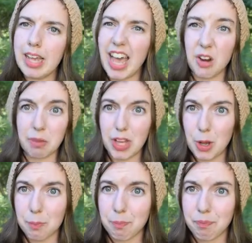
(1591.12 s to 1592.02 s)
I don't really
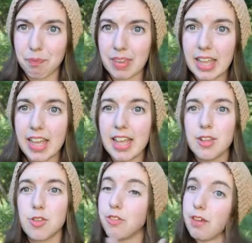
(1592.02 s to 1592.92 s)
know.
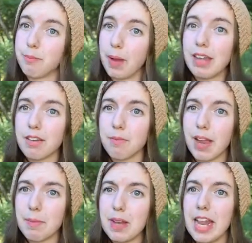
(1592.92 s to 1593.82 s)
So if you have button
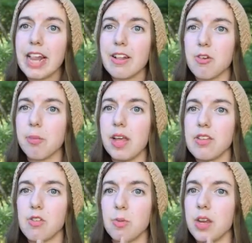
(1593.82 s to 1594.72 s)
recommendations or
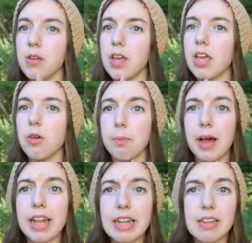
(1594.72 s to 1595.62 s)
places where you get your
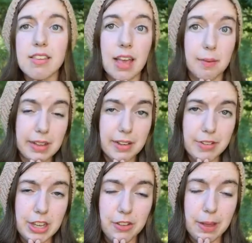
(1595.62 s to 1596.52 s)
buttons, I would love
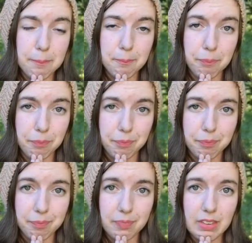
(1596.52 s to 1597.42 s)
to hear them.
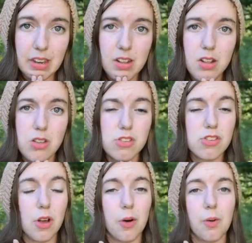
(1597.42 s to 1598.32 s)

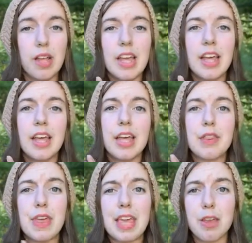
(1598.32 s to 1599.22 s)
So
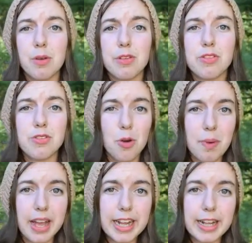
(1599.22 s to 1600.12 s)
thank you so
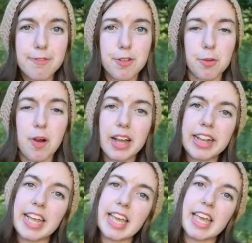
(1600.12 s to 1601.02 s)
much for
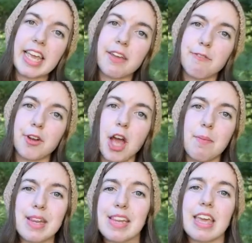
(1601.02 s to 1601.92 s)
watching, for
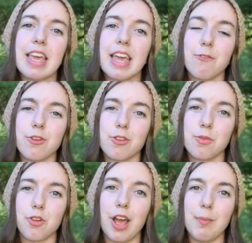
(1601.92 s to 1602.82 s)
commenting, and for
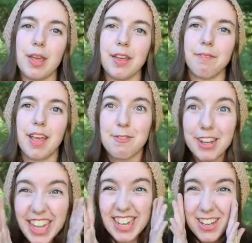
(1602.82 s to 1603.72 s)
subscribing. I
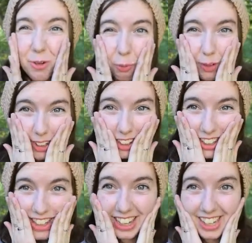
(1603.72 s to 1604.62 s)
feel like a normal,
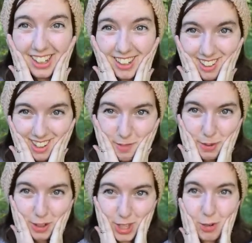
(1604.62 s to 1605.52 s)
like
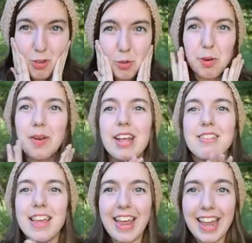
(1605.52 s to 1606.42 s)
typical YouTuber when I
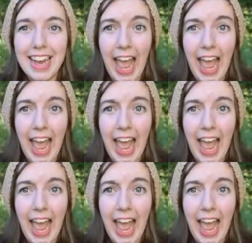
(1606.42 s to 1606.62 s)
say that.